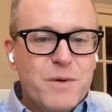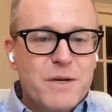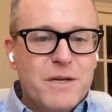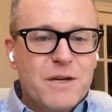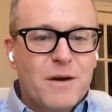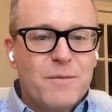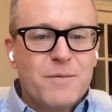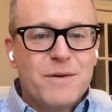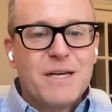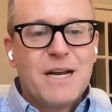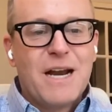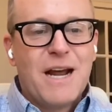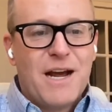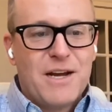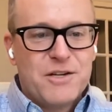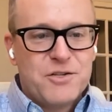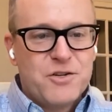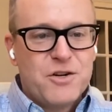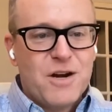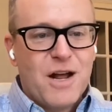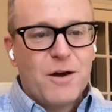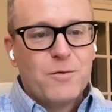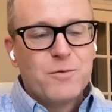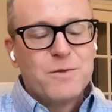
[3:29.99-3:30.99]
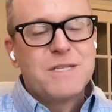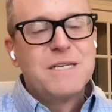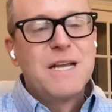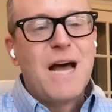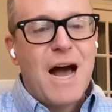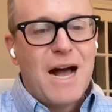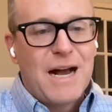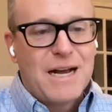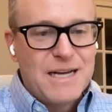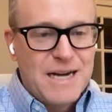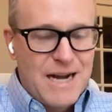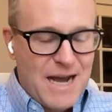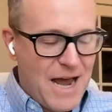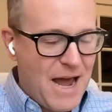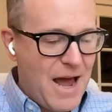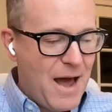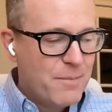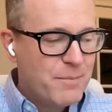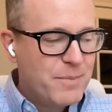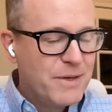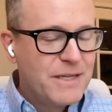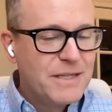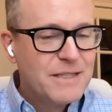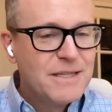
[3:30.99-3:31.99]
becoming an astronaut was not going to
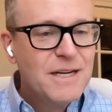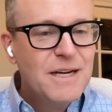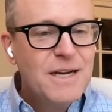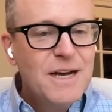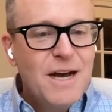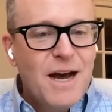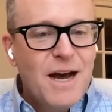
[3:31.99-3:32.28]
happen.